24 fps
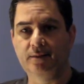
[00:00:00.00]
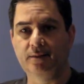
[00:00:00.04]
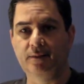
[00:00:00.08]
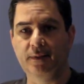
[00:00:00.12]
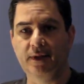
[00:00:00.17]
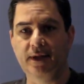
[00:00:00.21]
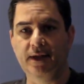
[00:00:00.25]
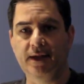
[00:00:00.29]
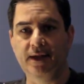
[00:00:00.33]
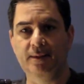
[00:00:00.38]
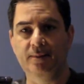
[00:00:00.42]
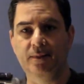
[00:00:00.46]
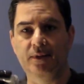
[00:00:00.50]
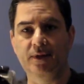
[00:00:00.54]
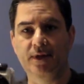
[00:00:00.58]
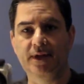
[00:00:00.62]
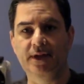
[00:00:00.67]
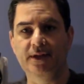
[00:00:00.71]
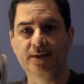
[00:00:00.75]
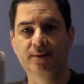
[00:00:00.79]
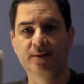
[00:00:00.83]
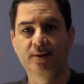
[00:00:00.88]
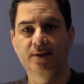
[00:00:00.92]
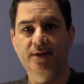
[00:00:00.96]
You get a pretty
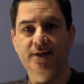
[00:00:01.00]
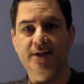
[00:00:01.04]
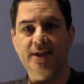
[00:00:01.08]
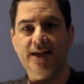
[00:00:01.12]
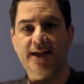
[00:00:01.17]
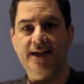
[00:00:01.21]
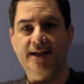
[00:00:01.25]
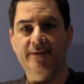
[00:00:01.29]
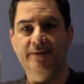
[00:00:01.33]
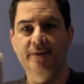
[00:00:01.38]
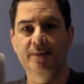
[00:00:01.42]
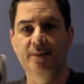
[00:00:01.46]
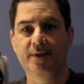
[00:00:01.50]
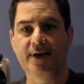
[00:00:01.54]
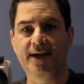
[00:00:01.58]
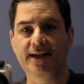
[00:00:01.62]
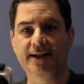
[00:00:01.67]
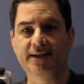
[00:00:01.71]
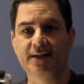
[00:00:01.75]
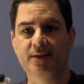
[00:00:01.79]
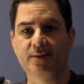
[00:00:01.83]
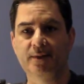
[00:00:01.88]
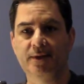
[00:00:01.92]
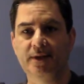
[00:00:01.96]
smooth slide if you
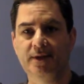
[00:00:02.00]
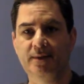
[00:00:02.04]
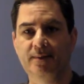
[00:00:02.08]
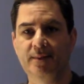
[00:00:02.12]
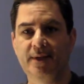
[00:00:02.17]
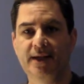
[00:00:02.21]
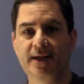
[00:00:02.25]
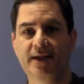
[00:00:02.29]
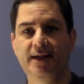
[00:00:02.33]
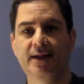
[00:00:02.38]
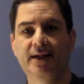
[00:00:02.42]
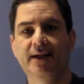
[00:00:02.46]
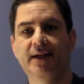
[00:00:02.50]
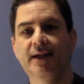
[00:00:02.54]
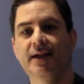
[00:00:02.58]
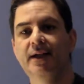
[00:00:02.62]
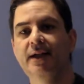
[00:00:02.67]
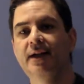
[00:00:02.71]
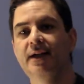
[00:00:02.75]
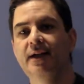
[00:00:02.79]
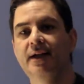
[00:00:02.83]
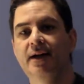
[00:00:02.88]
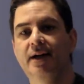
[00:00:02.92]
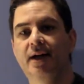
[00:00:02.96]
practice with it a bit.
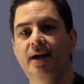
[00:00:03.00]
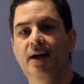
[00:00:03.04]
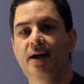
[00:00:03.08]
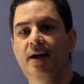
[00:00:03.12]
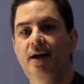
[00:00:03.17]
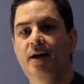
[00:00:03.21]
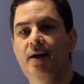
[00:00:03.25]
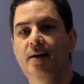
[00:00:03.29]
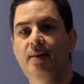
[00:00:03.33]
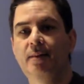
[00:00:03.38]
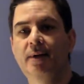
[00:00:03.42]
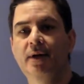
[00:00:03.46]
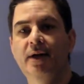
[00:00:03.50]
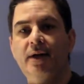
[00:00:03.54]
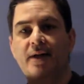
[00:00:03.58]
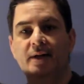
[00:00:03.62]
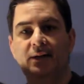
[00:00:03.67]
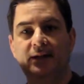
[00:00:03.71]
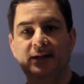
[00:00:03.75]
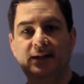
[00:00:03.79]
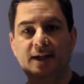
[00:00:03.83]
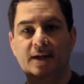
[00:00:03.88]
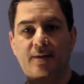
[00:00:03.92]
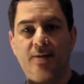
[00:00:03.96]
You
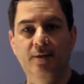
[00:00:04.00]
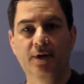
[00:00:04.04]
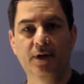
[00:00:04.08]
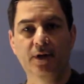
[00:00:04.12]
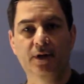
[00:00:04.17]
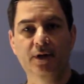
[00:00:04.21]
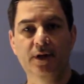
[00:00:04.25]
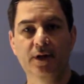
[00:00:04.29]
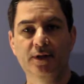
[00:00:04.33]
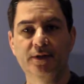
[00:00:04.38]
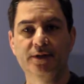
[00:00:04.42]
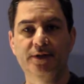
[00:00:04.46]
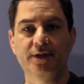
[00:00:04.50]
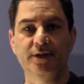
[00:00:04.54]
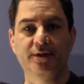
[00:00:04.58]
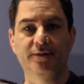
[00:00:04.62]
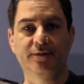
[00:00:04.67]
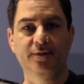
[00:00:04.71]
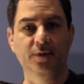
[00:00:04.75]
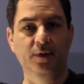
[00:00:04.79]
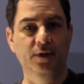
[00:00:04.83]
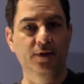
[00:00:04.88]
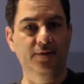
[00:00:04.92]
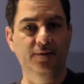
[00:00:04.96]
can get him real close to the
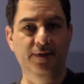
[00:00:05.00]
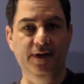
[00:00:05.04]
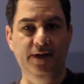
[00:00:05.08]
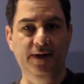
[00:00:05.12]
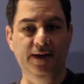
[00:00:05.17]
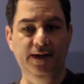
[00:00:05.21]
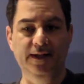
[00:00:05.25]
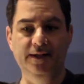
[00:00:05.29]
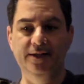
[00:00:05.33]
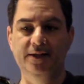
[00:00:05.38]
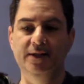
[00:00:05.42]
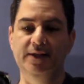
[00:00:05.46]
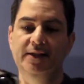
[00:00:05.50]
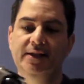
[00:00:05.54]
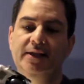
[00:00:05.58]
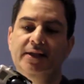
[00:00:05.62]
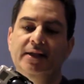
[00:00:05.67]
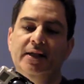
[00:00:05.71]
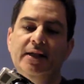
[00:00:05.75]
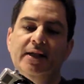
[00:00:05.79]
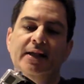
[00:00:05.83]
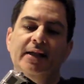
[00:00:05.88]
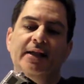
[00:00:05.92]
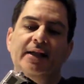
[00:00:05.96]
floor very easily.
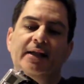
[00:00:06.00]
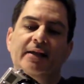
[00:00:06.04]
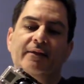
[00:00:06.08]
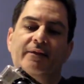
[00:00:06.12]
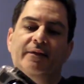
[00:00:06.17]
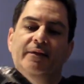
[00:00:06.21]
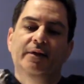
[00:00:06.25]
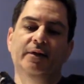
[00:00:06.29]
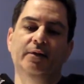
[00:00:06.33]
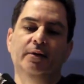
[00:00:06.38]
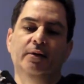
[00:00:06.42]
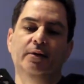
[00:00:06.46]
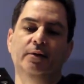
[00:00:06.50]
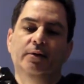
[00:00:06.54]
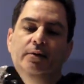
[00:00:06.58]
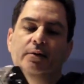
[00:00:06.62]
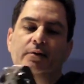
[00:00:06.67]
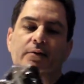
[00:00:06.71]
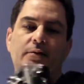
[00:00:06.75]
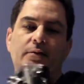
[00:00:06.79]
If you